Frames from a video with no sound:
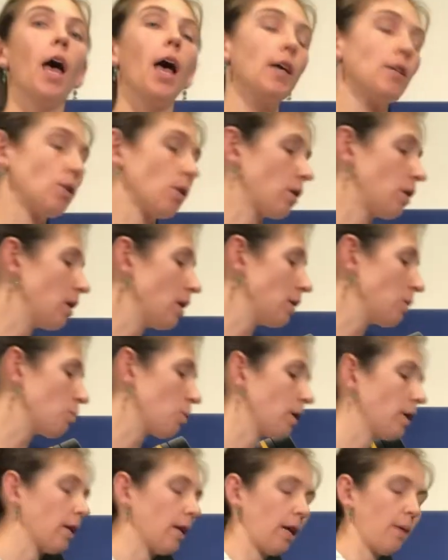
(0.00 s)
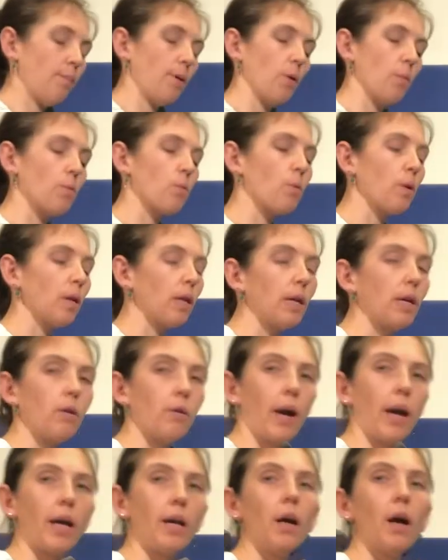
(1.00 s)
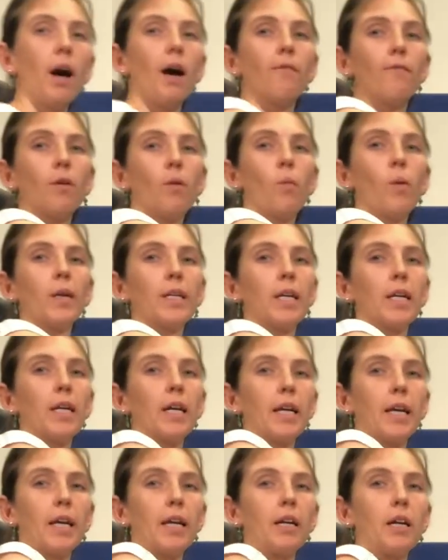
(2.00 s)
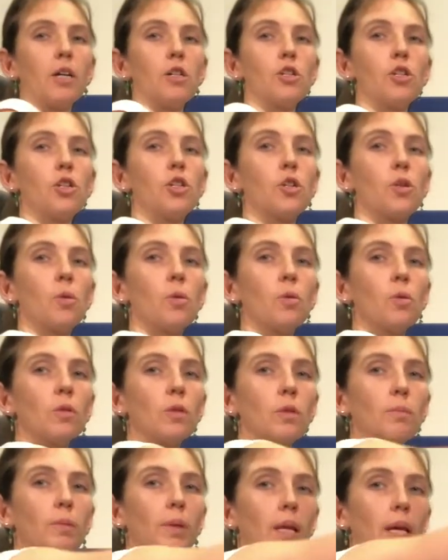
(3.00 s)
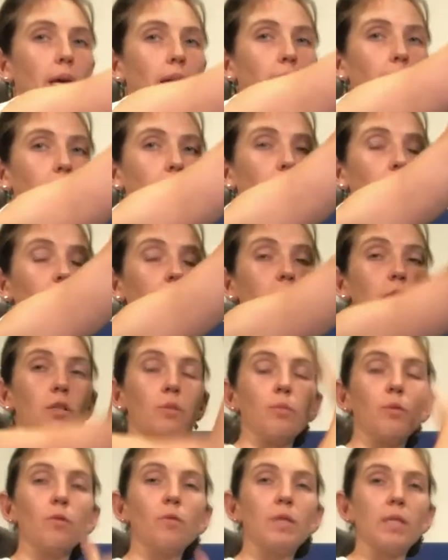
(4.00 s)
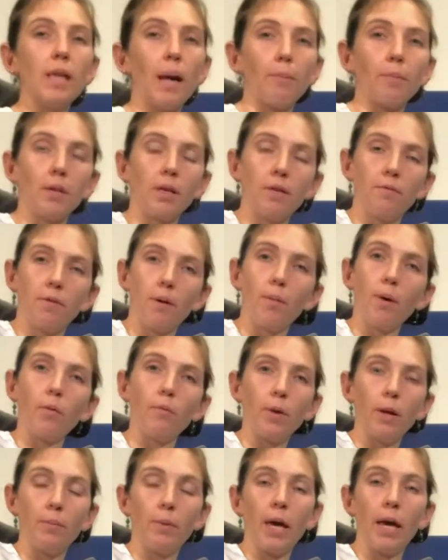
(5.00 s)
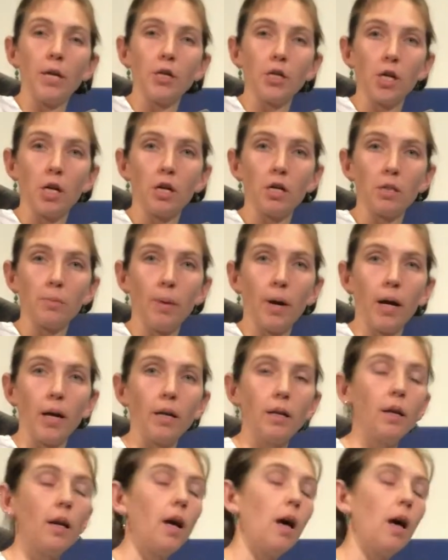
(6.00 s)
So this one, it can be really great for working on getting our shoulder blade to move separately from our rib cage and our spine.